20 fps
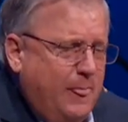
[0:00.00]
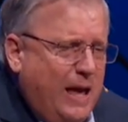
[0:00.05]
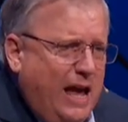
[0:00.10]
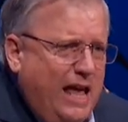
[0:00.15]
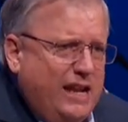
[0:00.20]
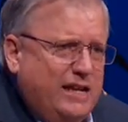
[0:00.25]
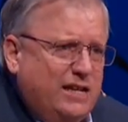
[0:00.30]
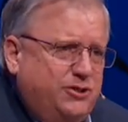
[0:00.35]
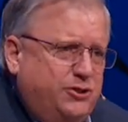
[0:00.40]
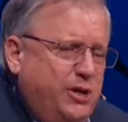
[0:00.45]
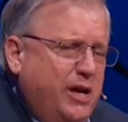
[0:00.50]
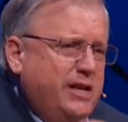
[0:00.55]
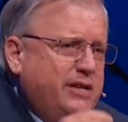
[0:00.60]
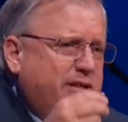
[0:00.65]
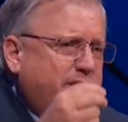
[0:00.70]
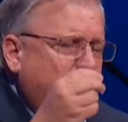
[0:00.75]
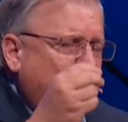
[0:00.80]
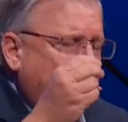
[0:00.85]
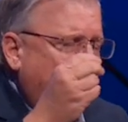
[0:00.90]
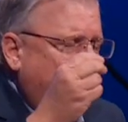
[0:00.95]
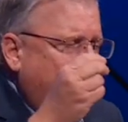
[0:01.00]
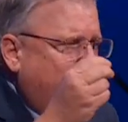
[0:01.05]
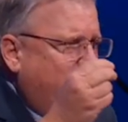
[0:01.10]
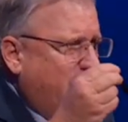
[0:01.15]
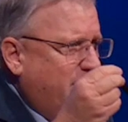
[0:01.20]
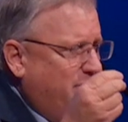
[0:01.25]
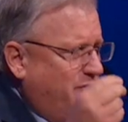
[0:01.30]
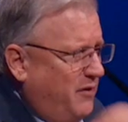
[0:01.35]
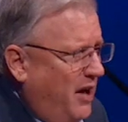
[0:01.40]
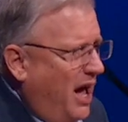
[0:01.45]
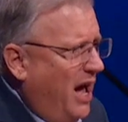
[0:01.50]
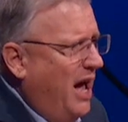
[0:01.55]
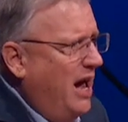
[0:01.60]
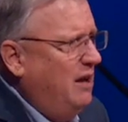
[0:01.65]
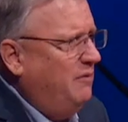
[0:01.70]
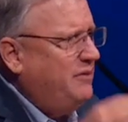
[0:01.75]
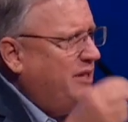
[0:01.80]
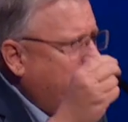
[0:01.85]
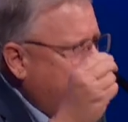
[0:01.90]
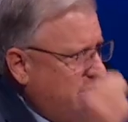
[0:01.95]
and intended to be
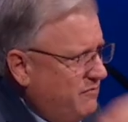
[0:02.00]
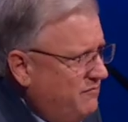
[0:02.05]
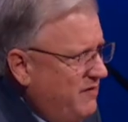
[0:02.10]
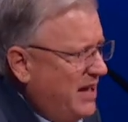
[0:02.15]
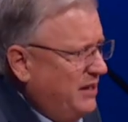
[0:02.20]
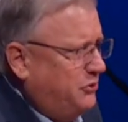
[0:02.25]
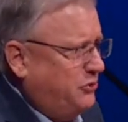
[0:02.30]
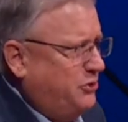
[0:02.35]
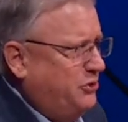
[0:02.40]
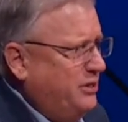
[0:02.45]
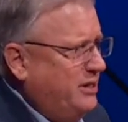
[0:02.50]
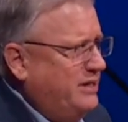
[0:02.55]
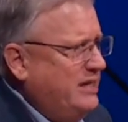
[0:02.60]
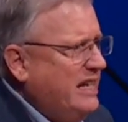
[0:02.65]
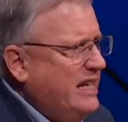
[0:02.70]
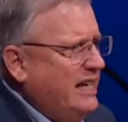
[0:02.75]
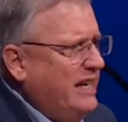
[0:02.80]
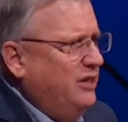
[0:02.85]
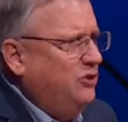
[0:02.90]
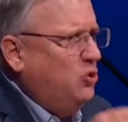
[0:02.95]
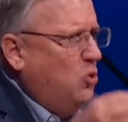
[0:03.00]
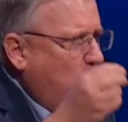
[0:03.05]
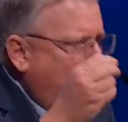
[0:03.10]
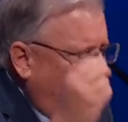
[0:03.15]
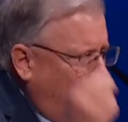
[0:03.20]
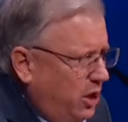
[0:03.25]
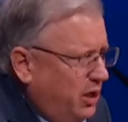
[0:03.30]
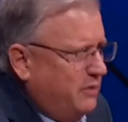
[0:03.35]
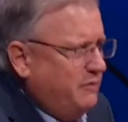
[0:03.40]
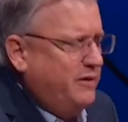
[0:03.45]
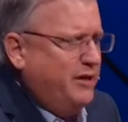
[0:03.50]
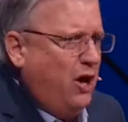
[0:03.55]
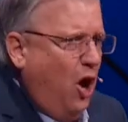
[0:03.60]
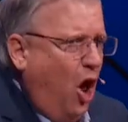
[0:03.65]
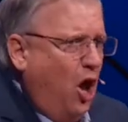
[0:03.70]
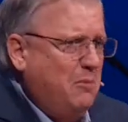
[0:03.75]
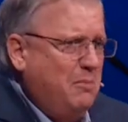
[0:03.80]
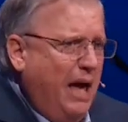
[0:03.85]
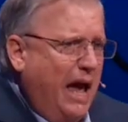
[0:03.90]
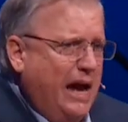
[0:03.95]
involved and invested in the work of the
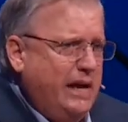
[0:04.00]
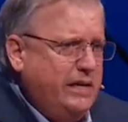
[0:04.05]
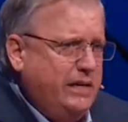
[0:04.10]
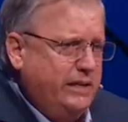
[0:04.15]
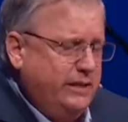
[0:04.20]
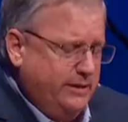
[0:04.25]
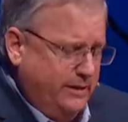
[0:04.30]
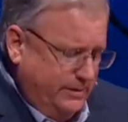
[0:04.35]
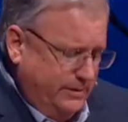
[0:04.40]
Almighty.